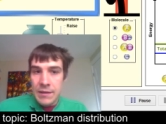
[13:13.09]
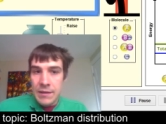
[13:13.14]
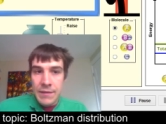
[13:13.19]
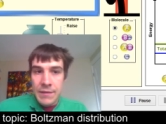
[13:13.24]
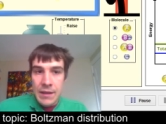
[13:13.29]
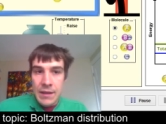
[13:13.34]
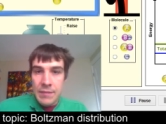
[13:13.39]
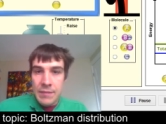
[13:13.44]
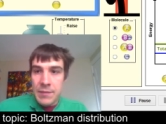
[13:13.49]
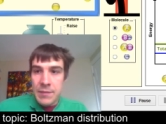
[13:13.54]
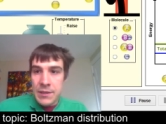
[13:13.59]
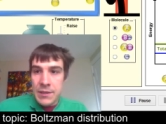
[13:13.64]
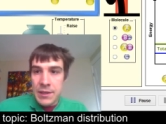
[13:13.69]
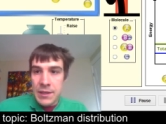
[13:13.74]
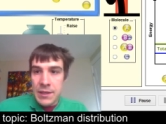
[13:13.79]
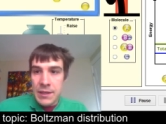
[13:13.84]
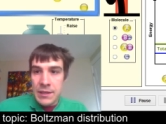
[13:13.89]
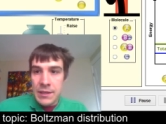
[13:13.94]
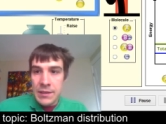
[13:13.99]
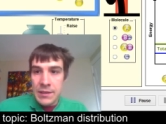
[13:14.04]
If I had a bunch of
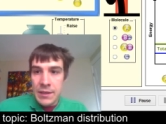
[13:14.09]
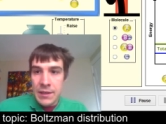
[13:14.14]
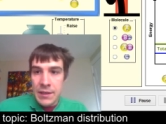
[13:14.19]
these,